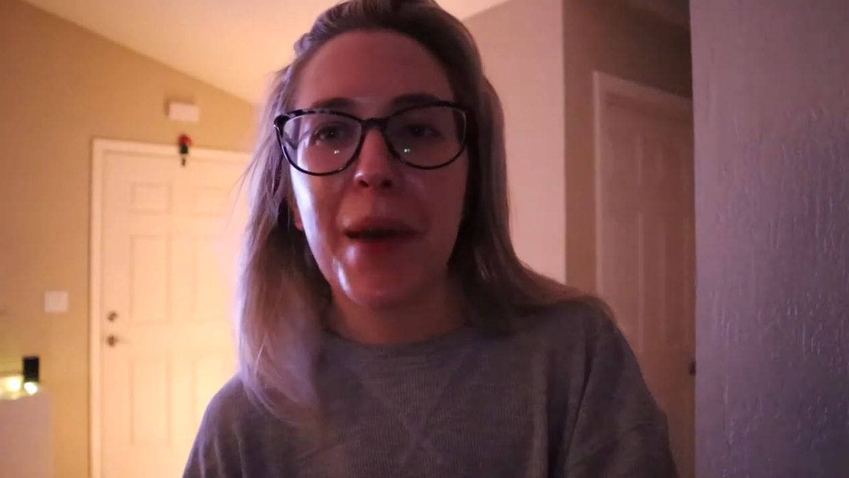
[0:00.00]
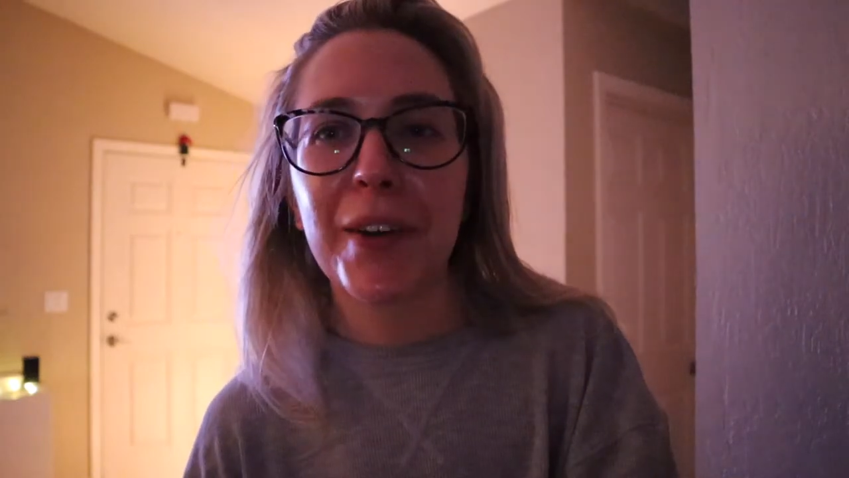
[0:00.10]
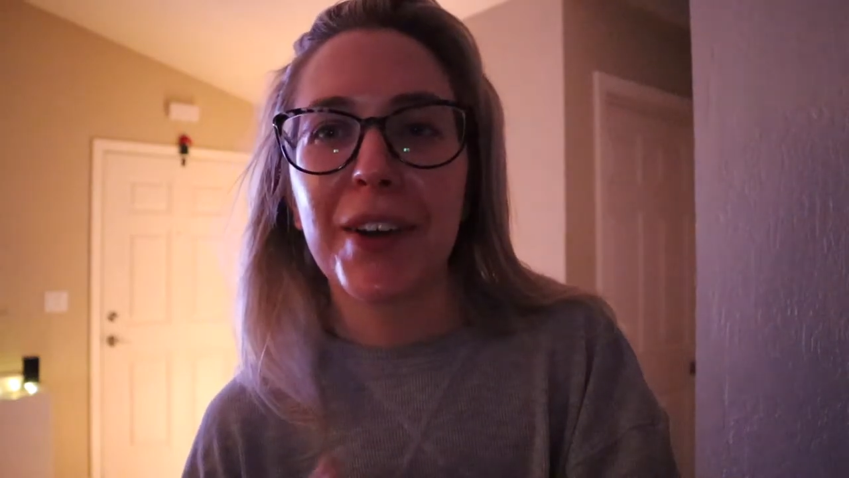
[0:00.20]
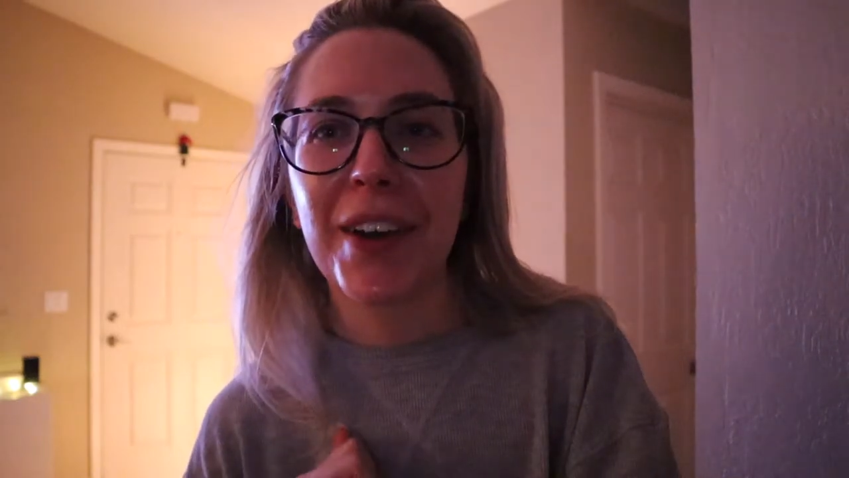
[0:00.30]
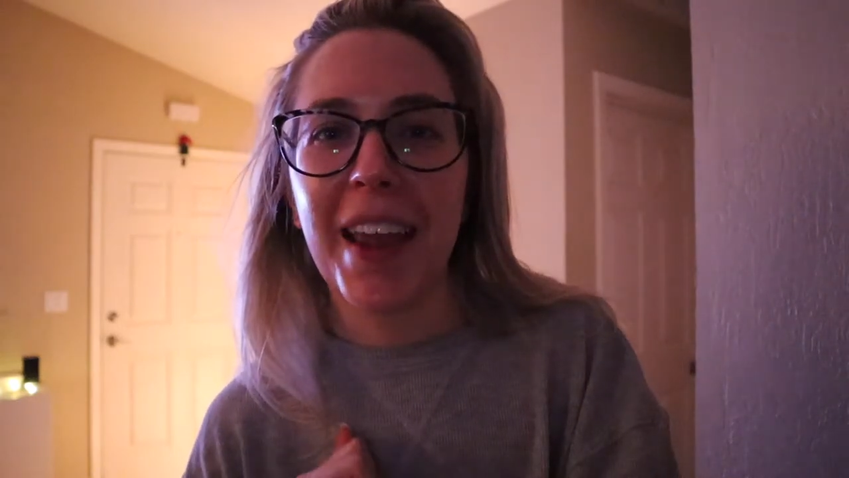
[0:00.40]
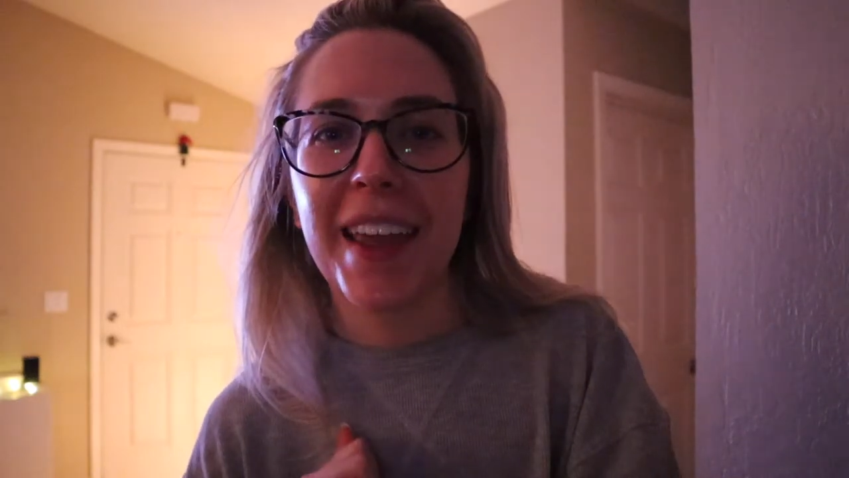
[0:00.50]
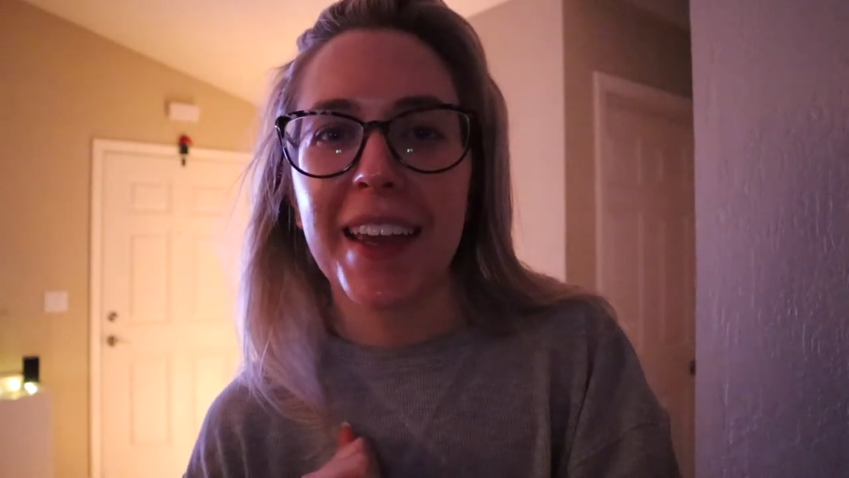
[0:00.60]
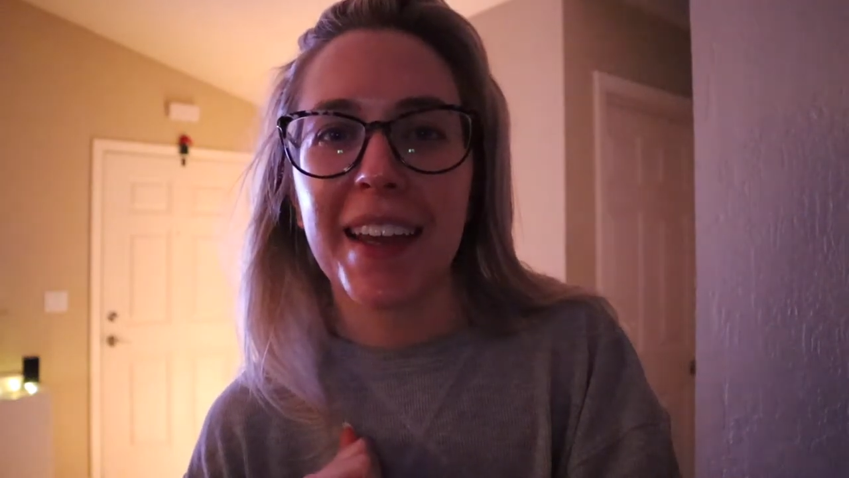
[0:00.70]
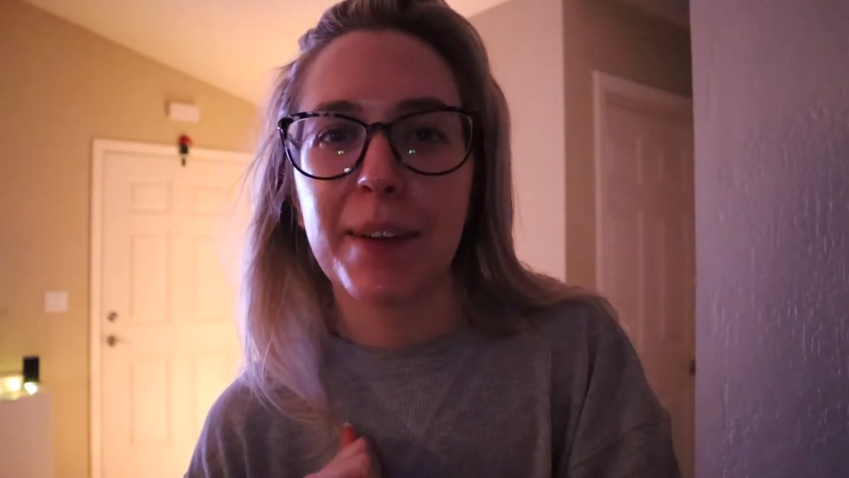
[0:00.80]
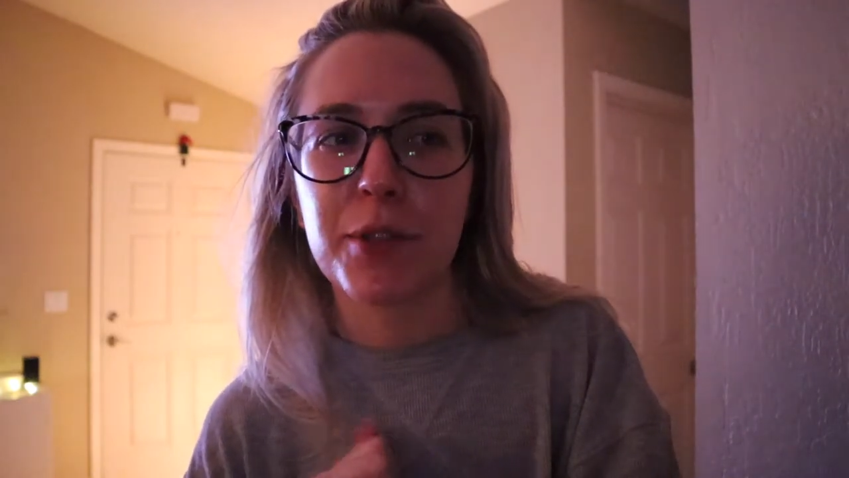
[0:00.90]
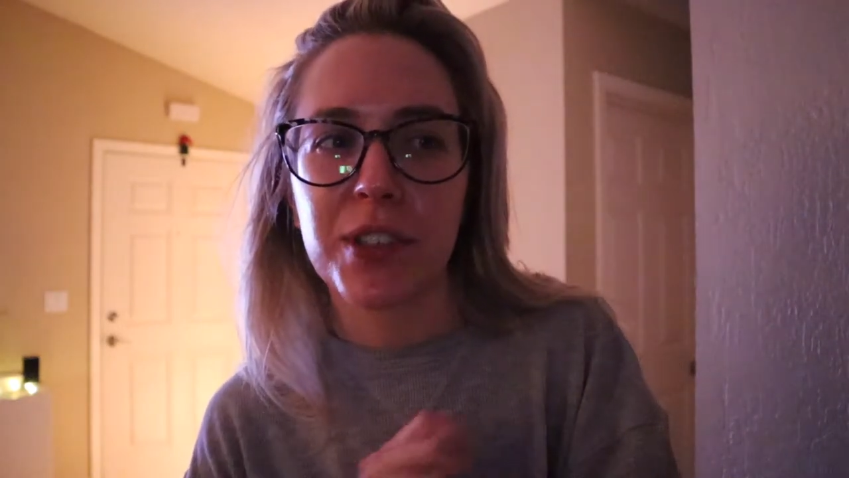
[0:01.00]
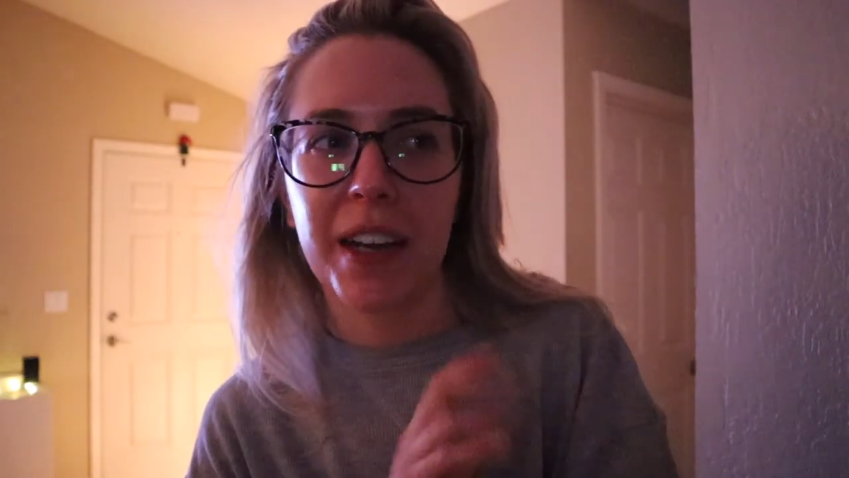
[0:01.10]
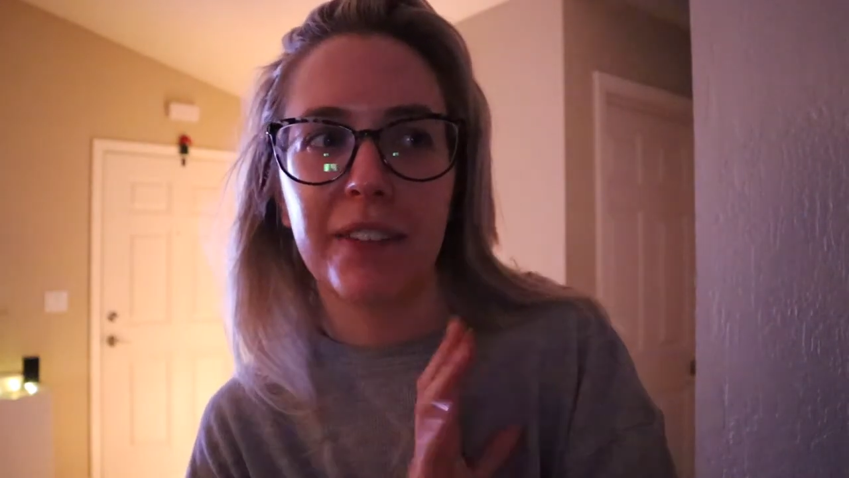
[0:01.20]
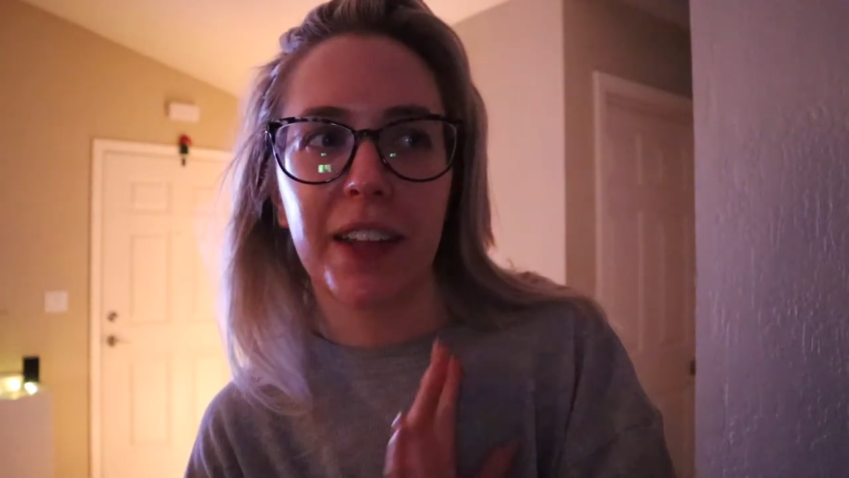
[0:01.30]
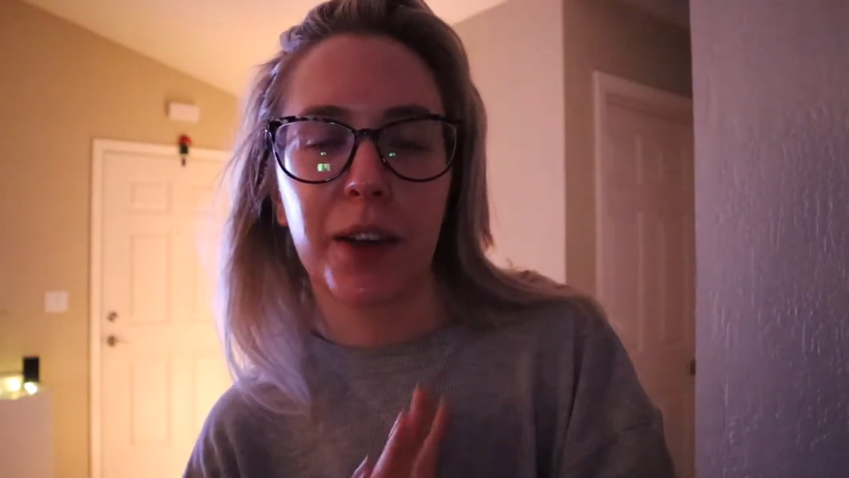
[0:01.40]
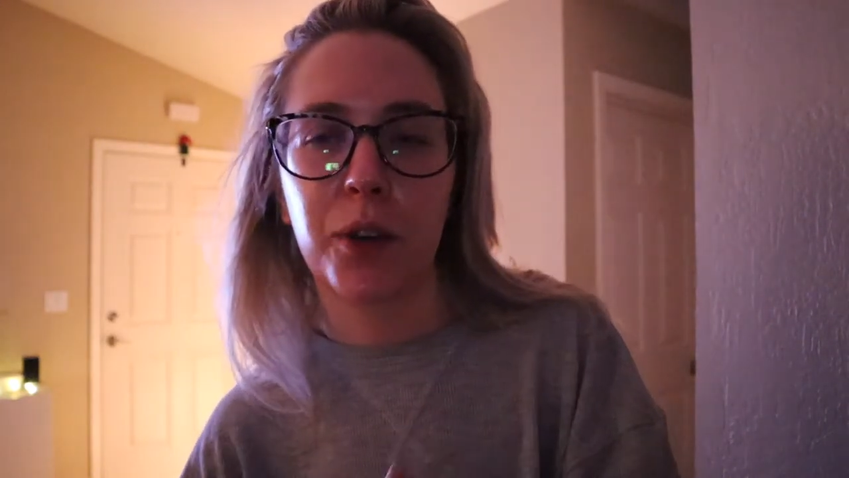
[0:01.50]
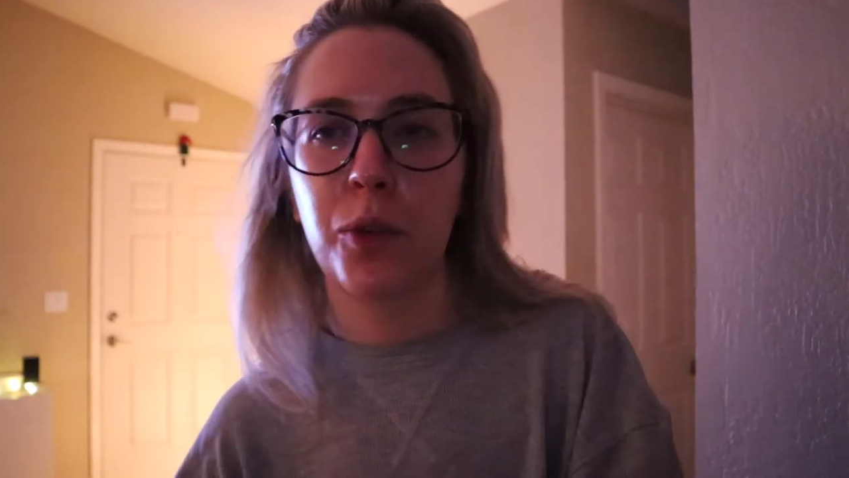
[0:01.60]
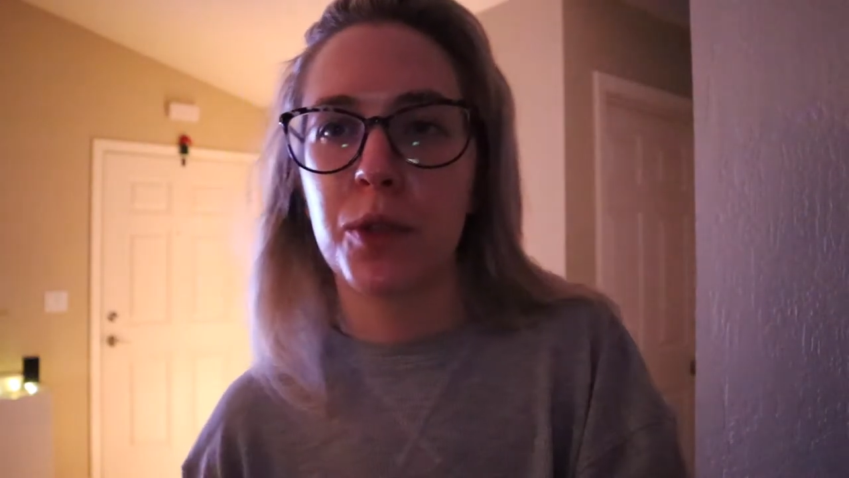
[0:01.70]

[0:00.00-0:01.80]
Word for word: better and just kind of like